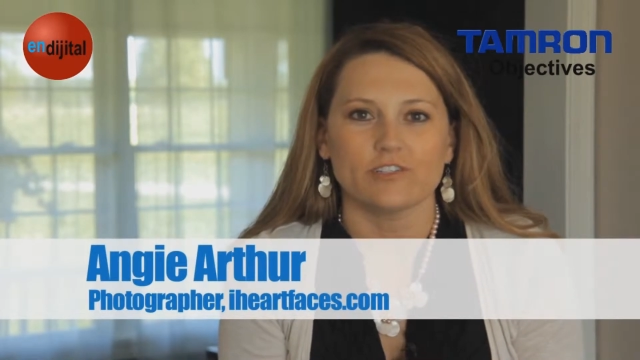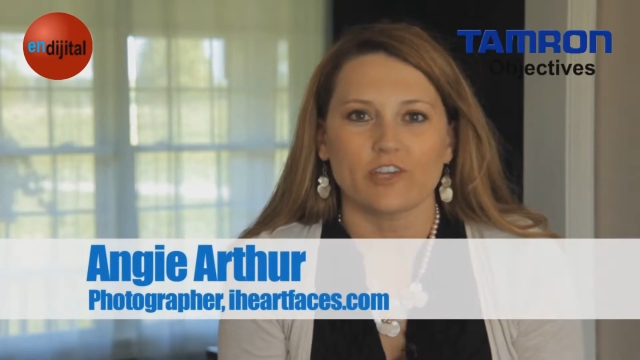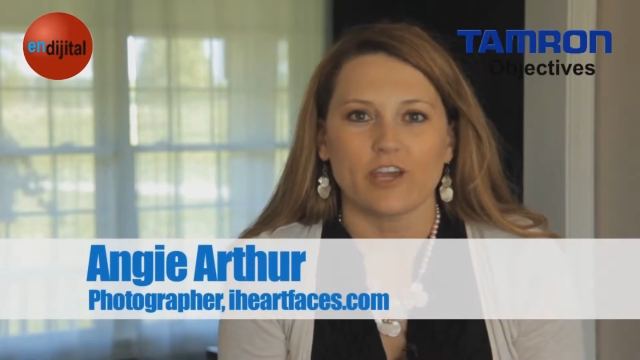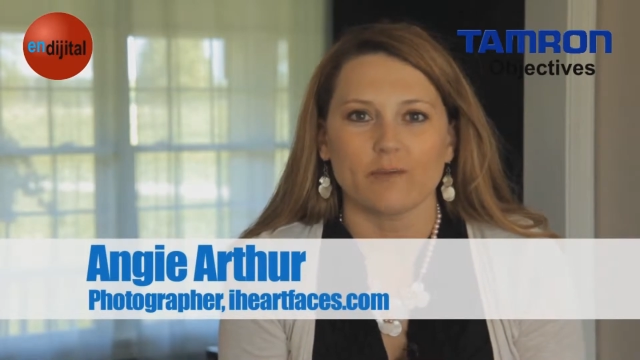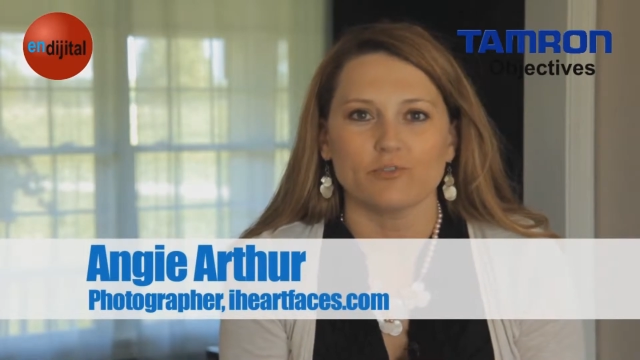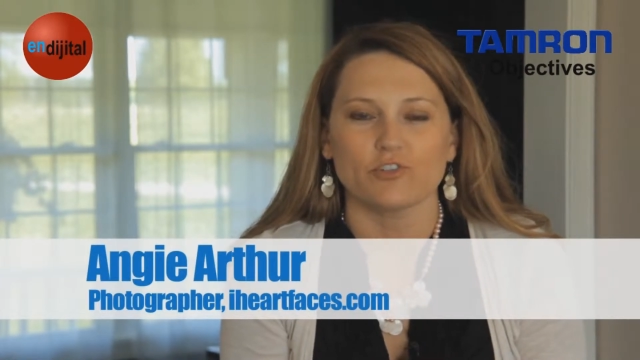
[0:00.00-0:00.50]
is
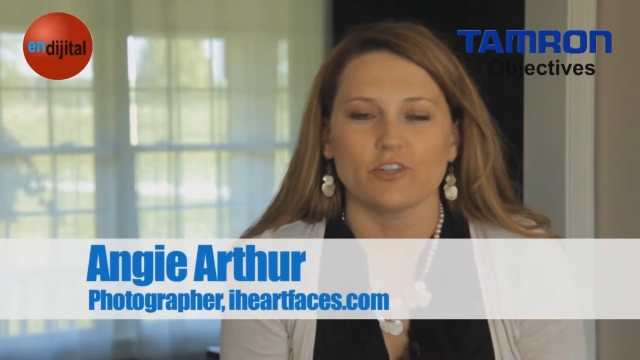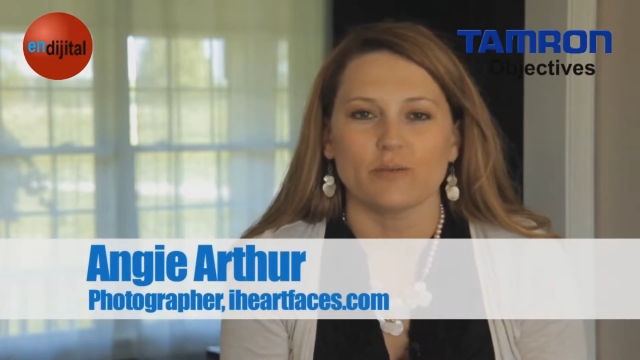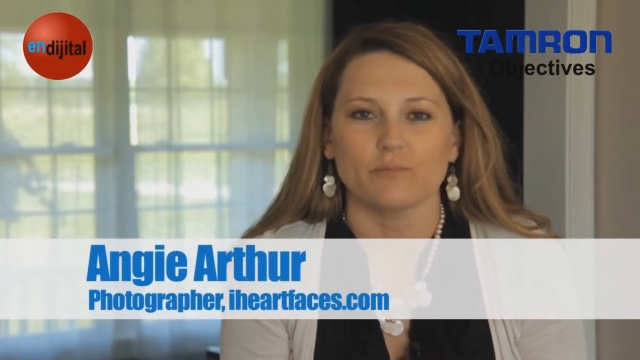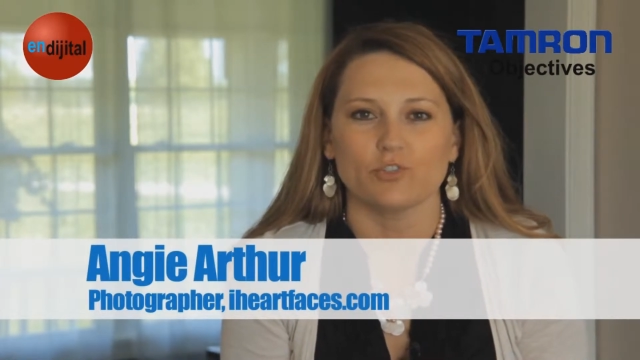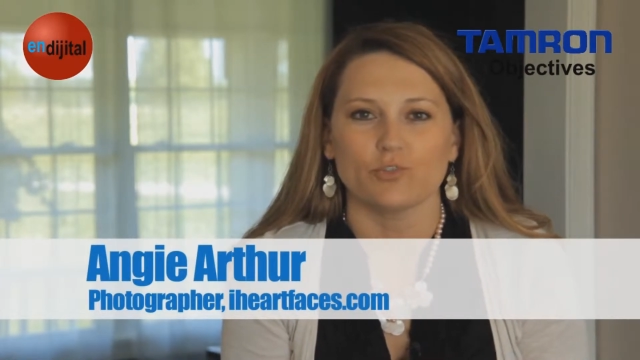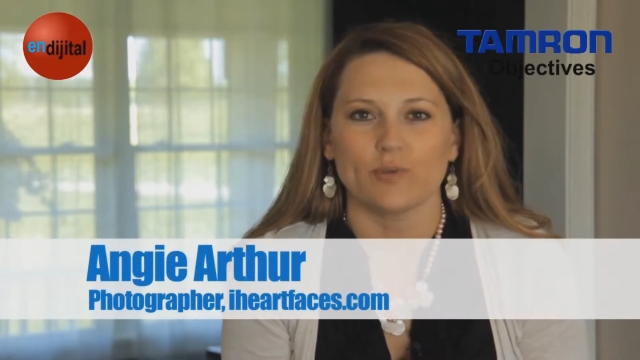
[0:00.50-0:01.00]
to capture
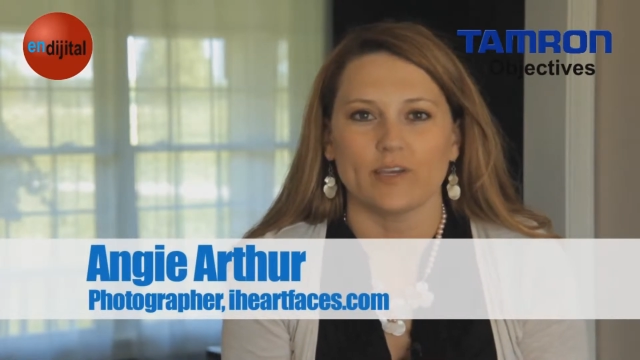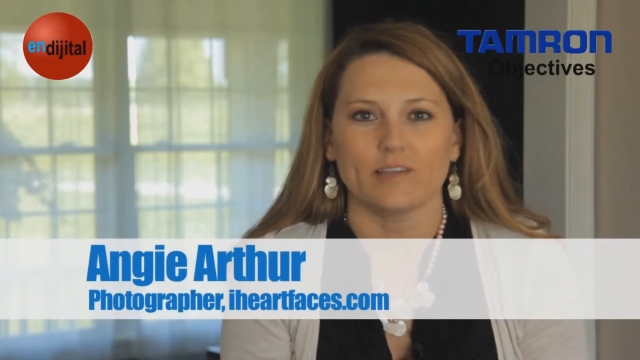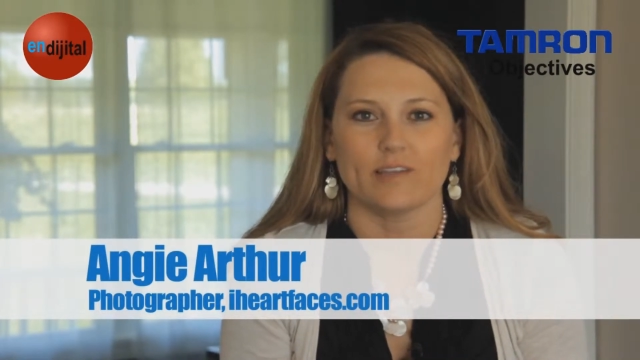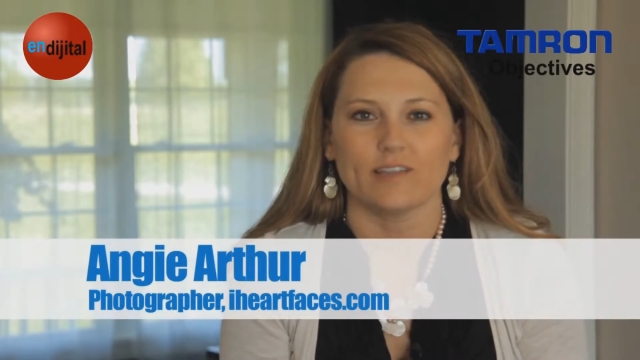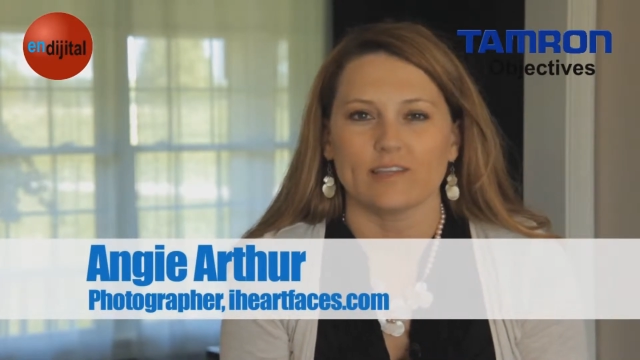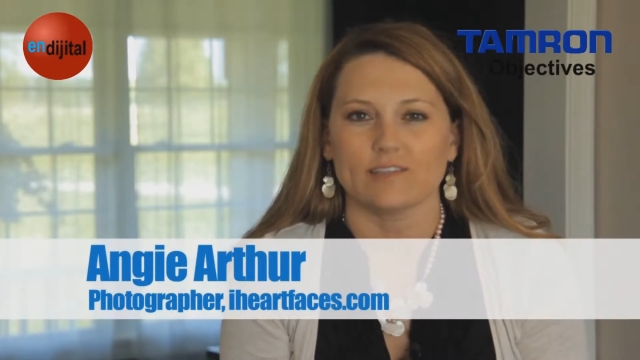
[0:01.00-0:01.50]
them
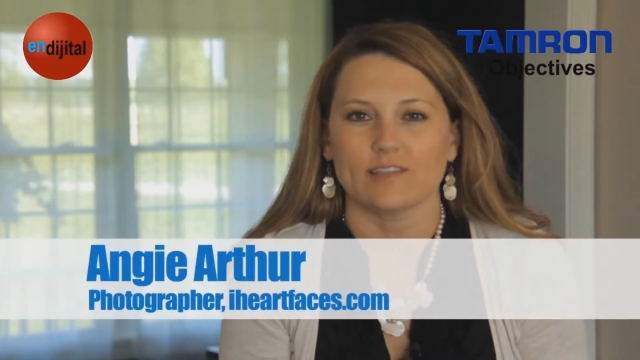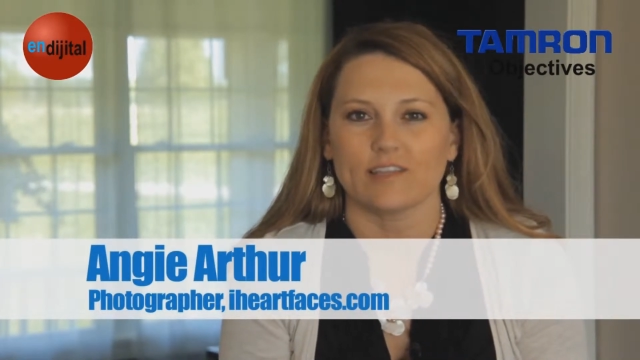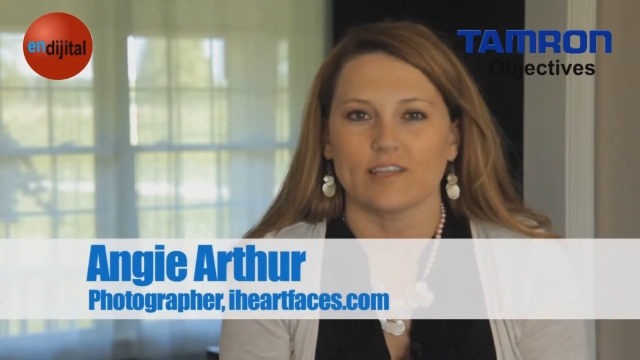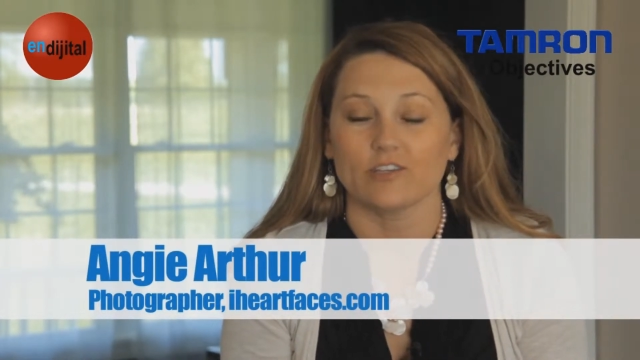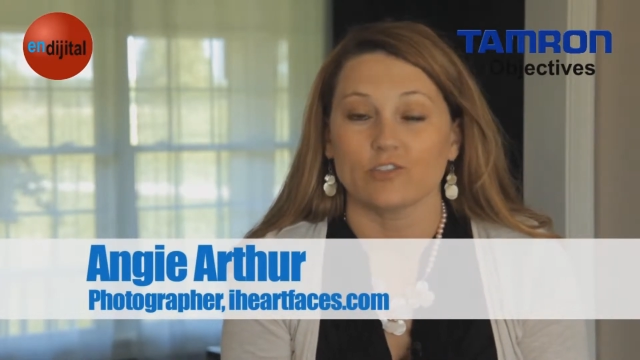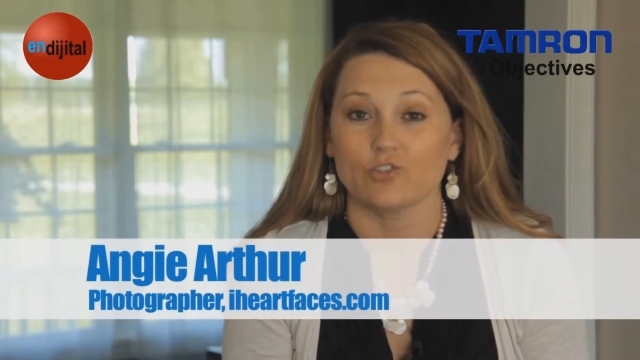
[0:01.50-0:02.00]
doing things
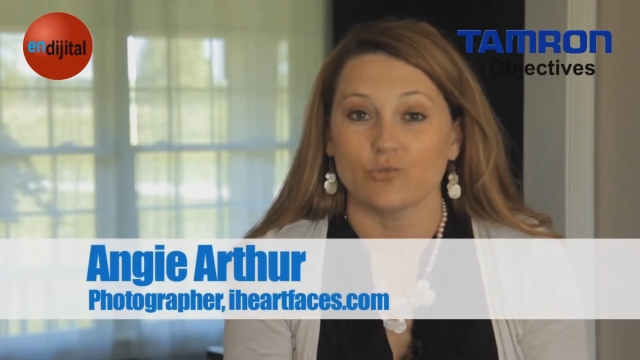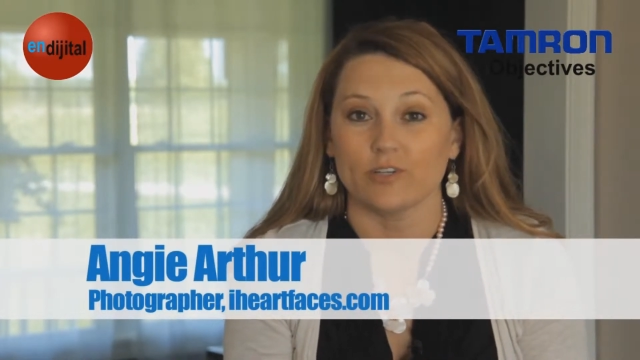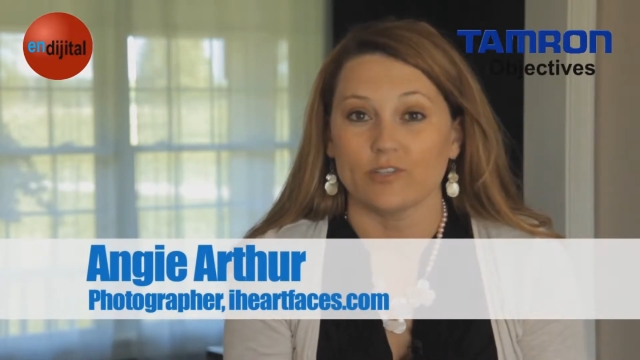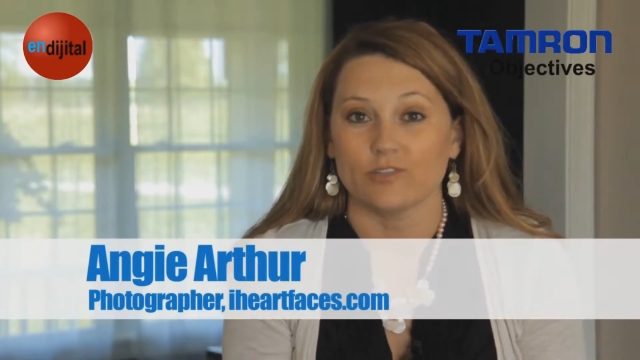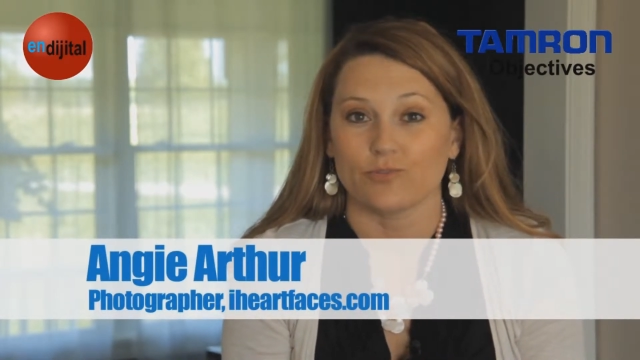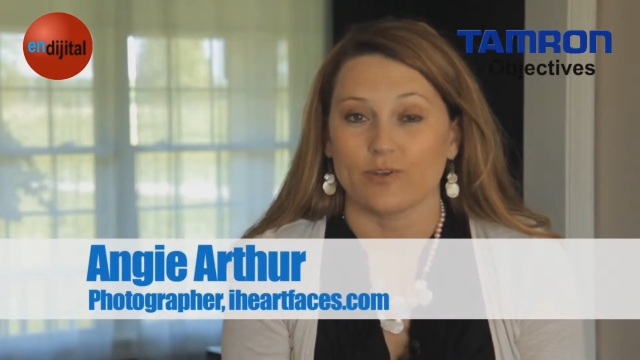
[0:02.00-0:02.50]
that they
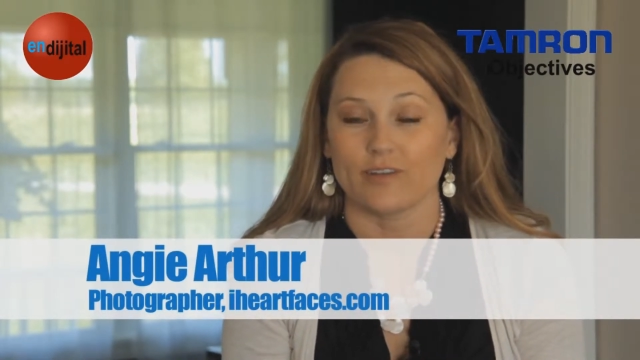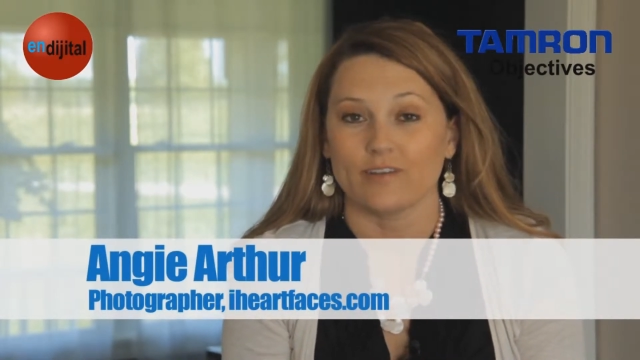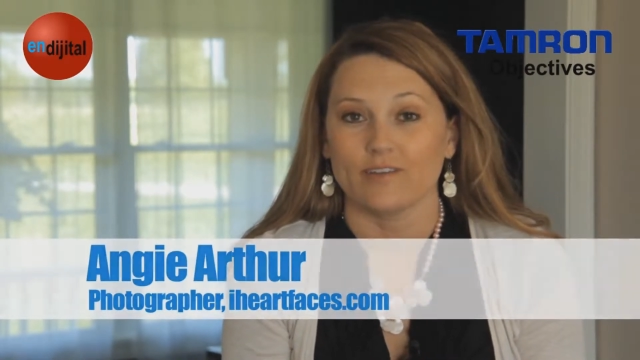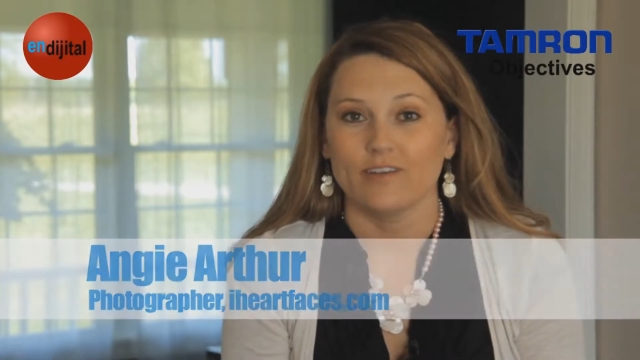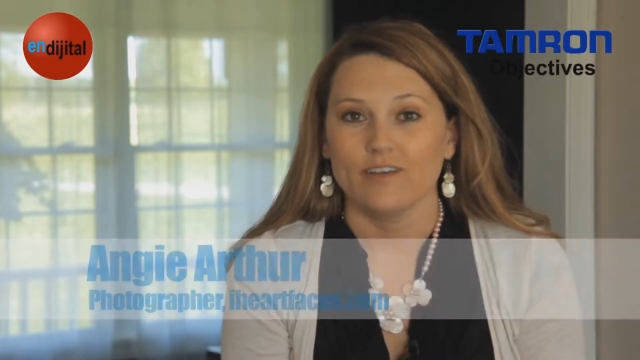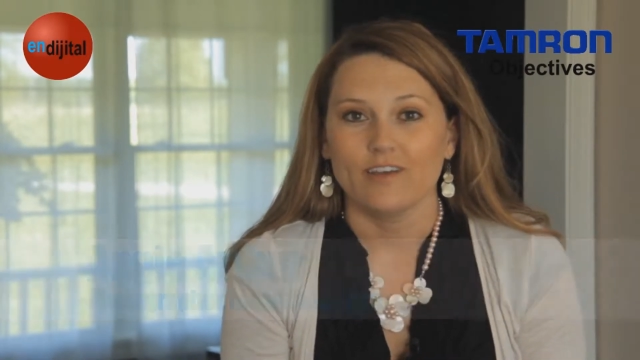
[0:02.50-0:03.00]
enjoy
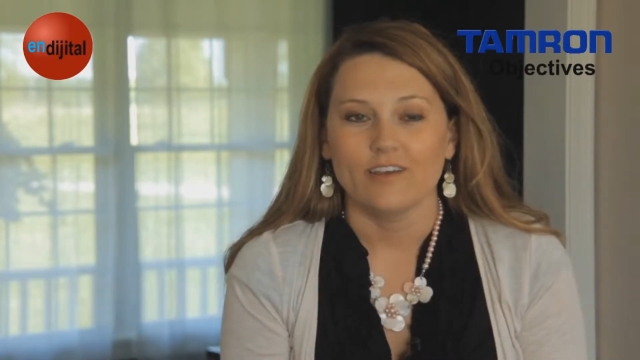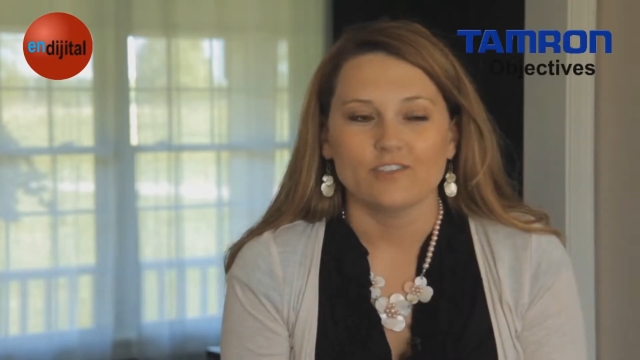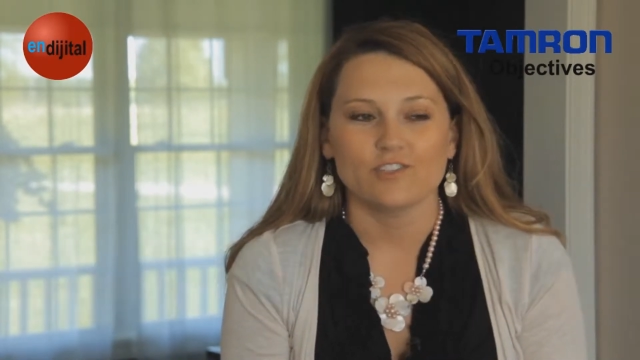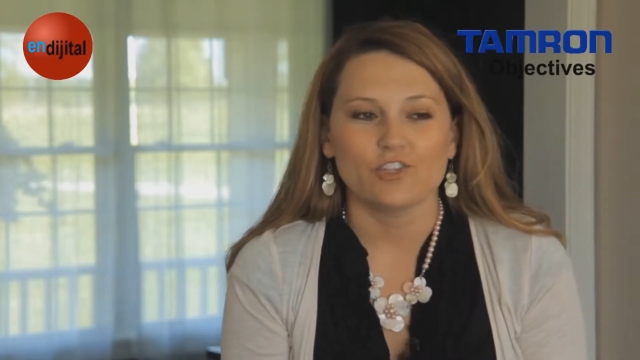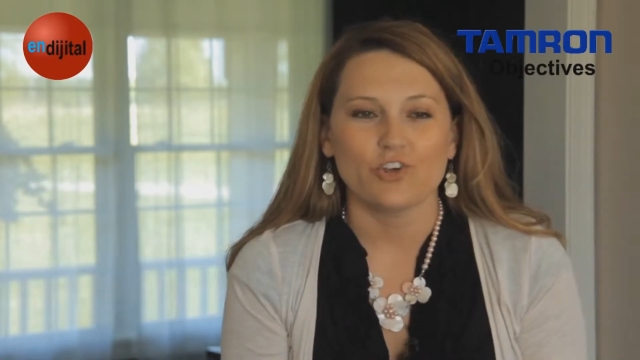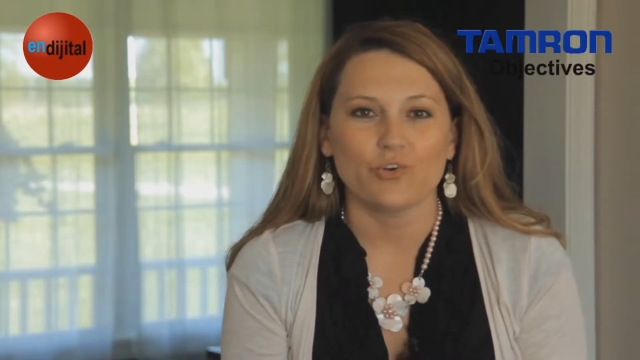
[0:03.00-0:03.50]
doing.
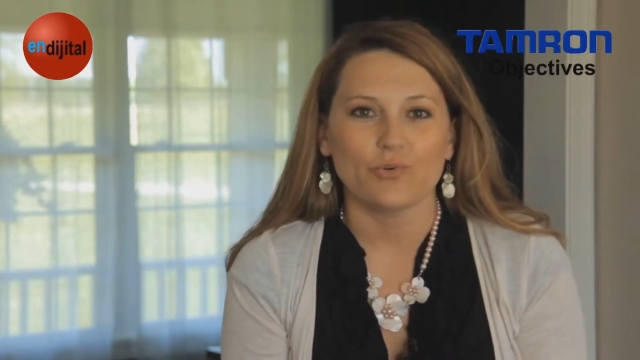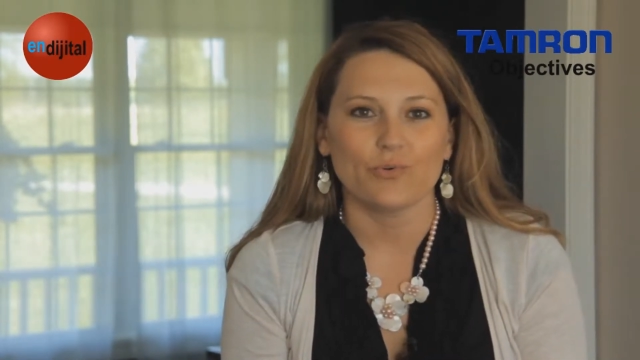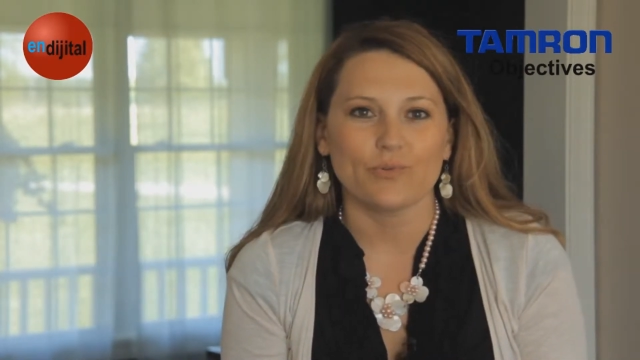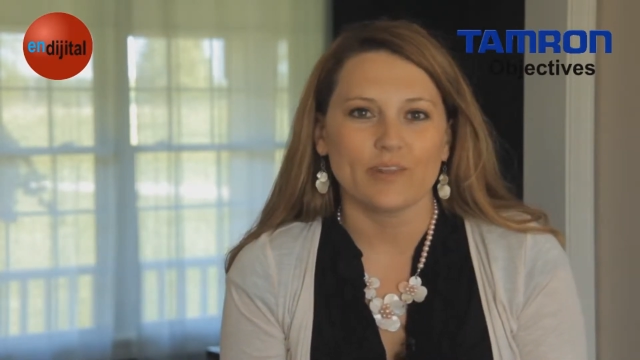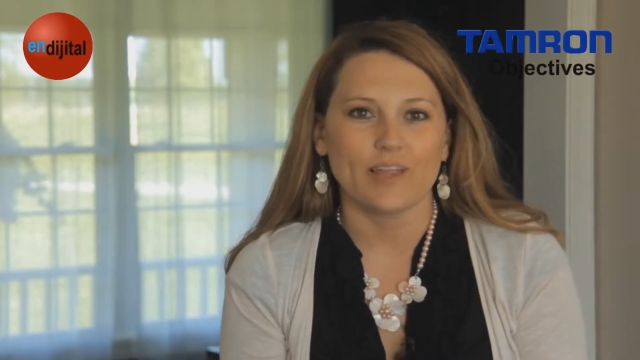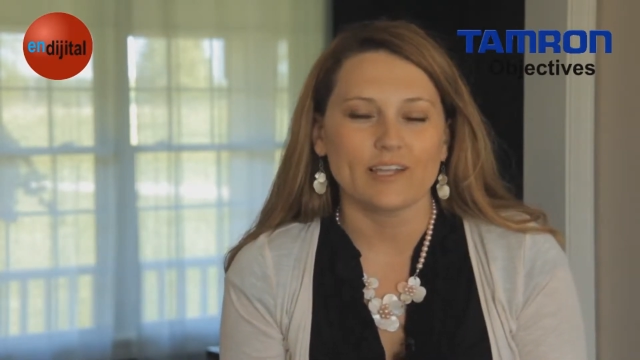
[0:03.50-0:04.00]
So